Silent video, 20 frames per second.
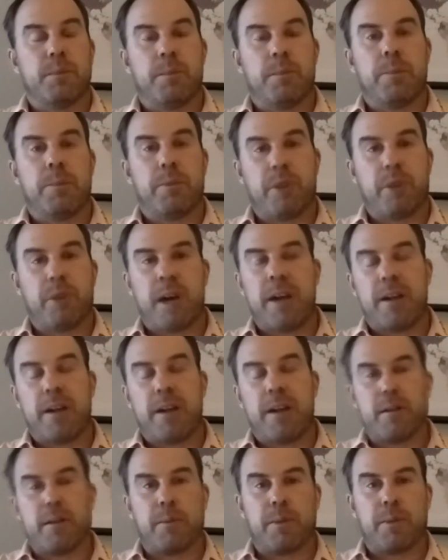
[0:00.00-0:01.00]
prior
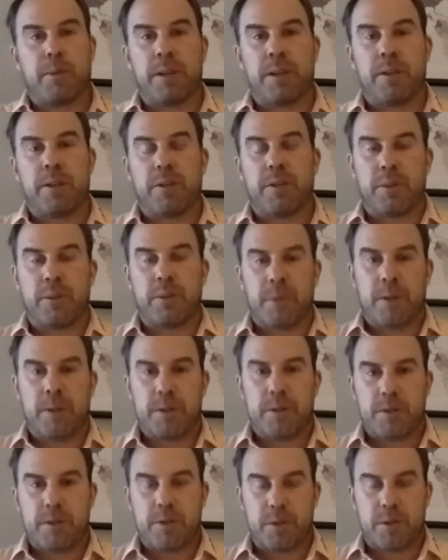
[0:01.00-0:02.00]
to playing the tournament.
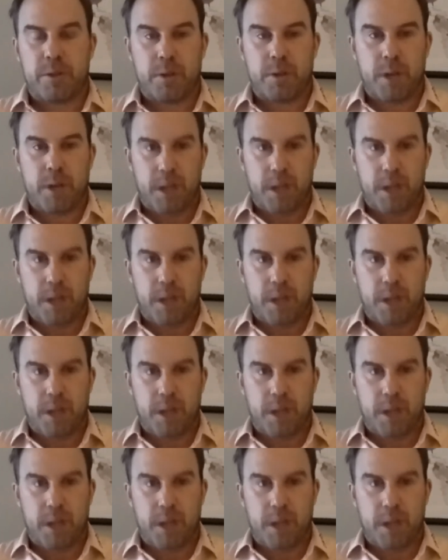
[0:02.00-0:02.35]
So